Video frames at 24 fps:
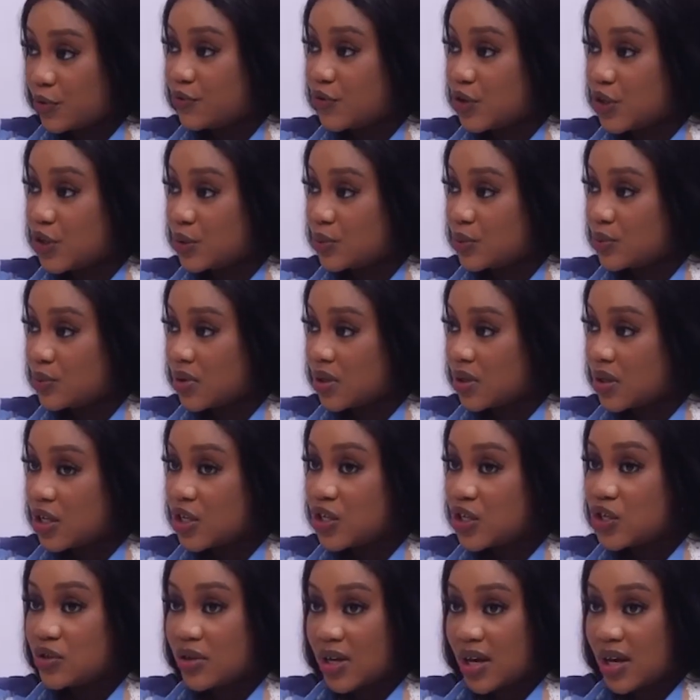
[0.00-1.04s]
fair
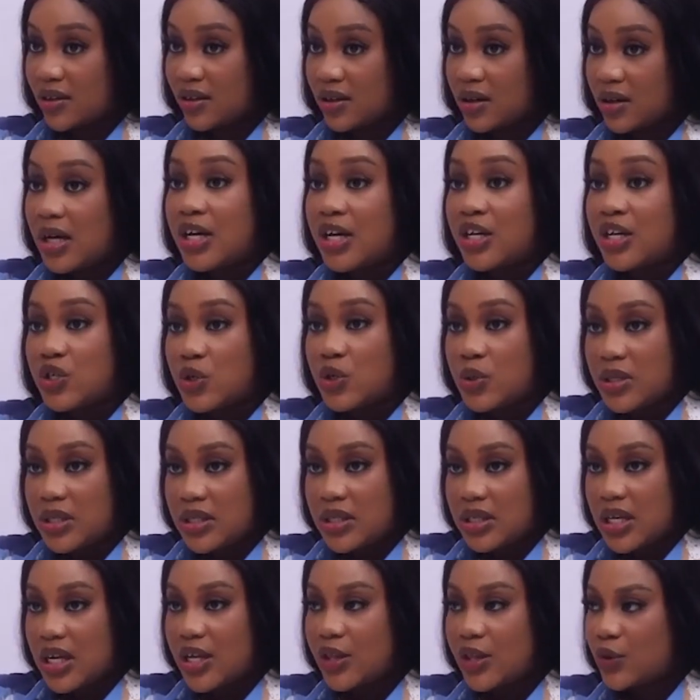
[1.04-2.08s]
that we both see the
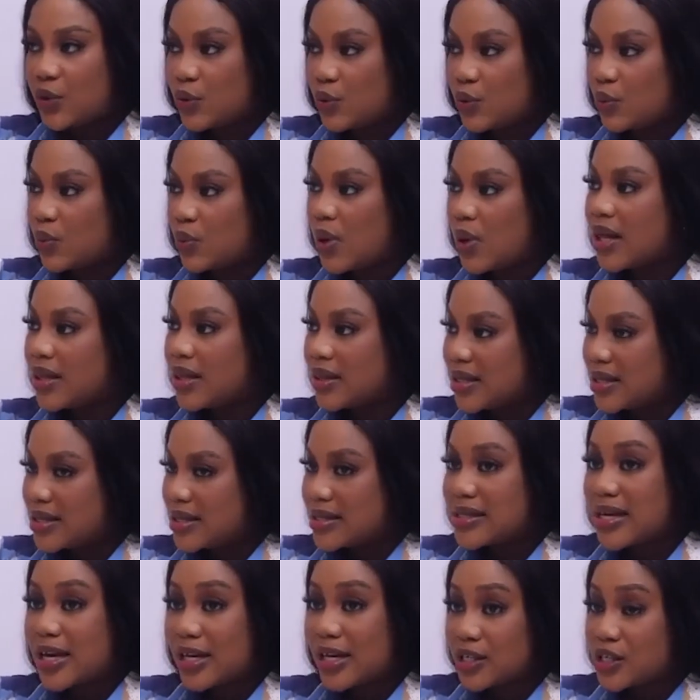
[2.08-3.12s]
project through.
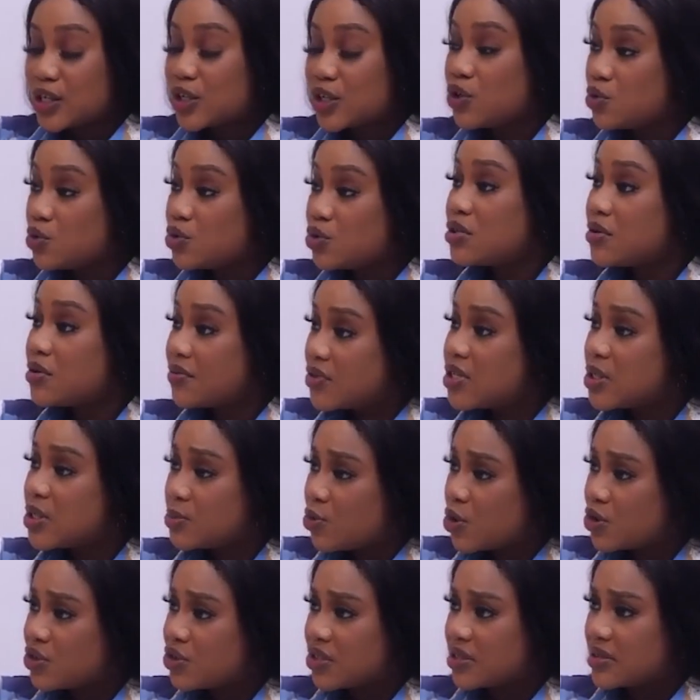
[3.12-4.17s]
Mabel
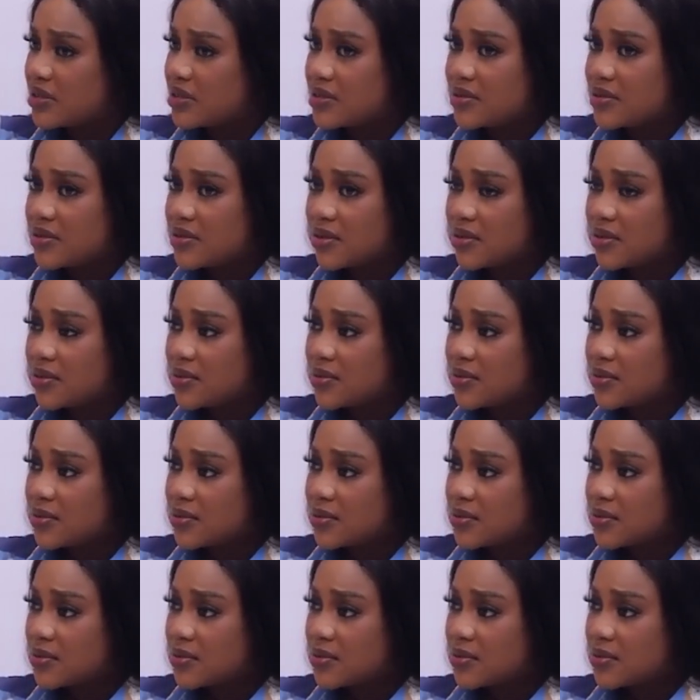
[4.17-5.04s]
continued to argue that it